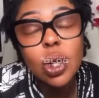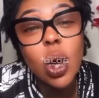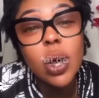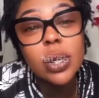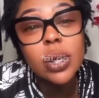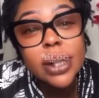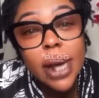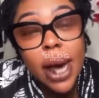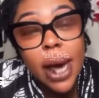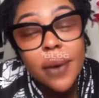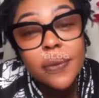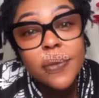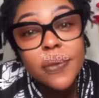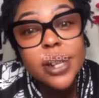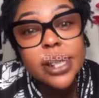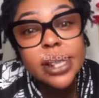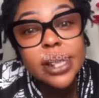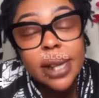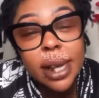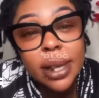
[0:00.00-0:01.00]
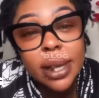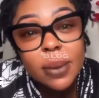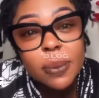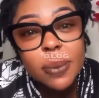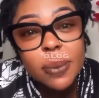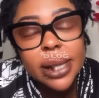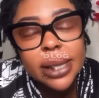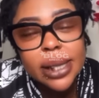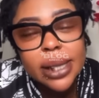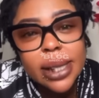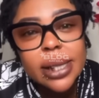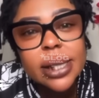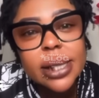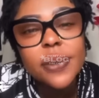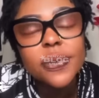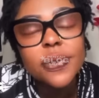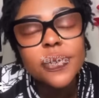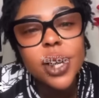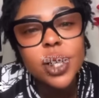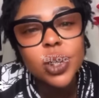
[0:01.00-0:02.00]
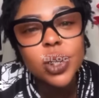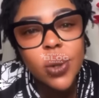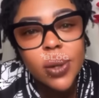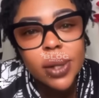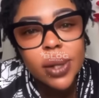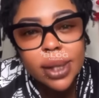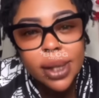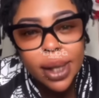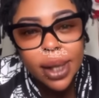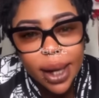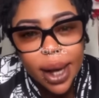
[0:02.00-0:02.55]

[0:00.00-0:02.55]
Not every celebrity is a Afia Schwar.